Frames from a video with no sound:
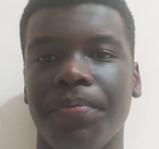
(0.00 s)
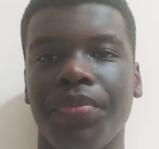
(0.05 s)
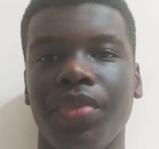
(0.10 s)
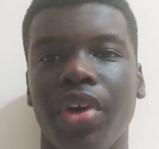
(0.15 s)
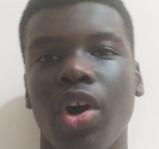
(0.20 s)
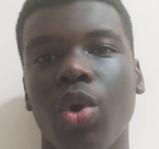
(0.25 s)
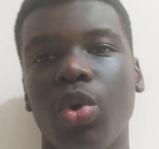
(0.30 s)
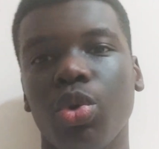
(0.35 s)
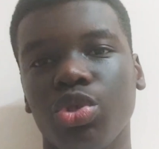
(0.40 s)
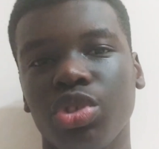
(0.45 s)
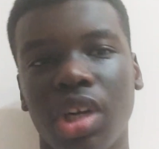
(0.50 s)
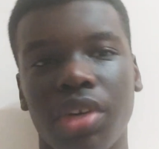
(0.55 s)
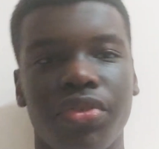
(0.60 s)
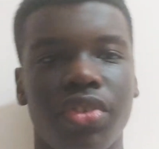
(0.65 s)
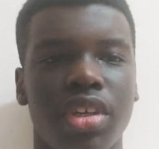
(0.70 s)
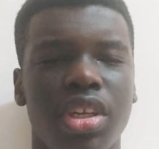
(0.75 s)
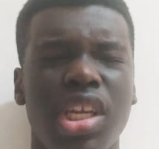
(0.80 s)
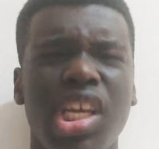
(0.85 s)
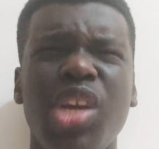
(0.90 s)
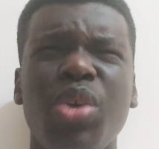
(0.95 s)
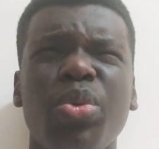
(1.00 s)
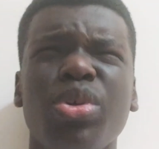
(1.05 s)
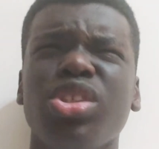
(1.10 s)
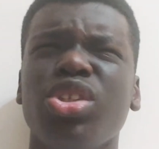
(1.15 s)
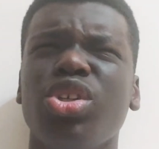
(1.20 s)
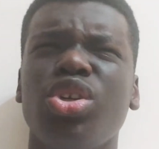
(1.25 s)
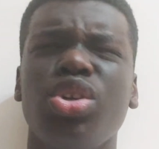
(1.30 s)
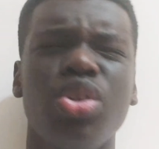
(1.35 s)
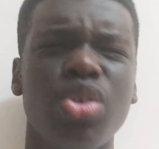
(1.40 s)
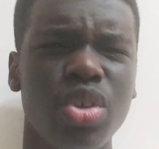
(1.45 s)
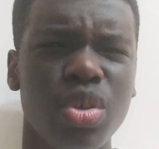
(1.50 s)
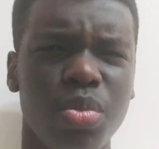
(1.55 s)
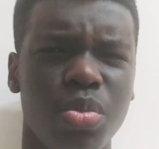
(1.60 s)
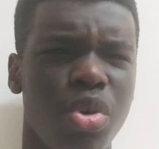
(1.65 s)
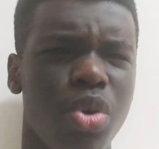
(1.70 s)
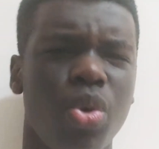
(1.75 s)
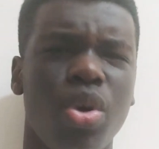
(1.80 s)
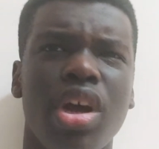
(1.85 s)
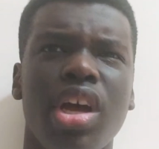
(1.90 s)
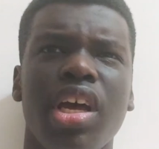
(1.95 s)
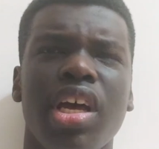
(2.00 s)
at Old Trafford. He was good, bro.